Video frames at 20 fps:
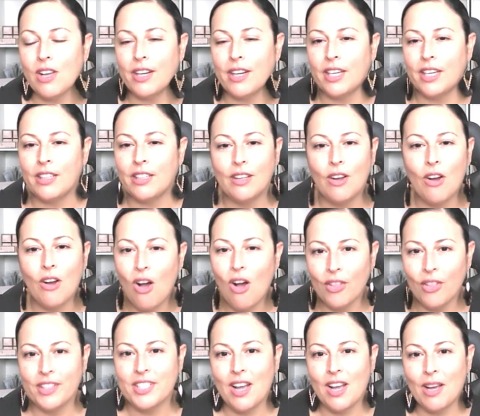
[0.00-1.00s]
on it all
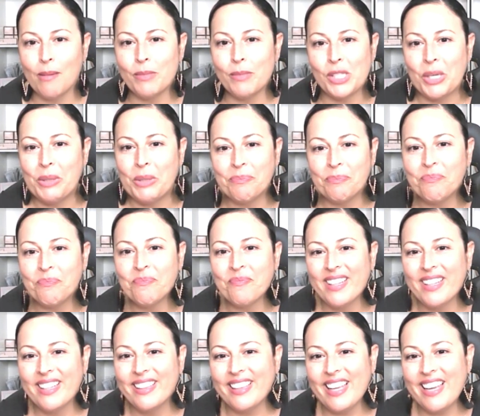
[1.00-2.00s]
the time. So
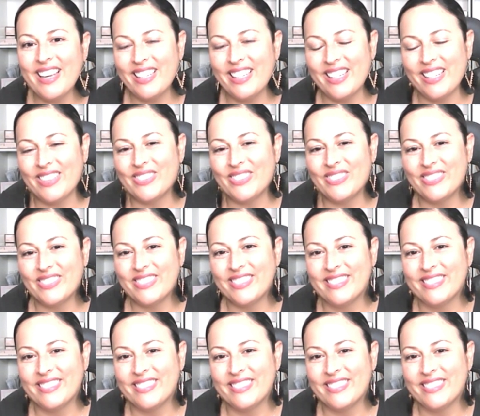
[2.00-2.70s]
thank you.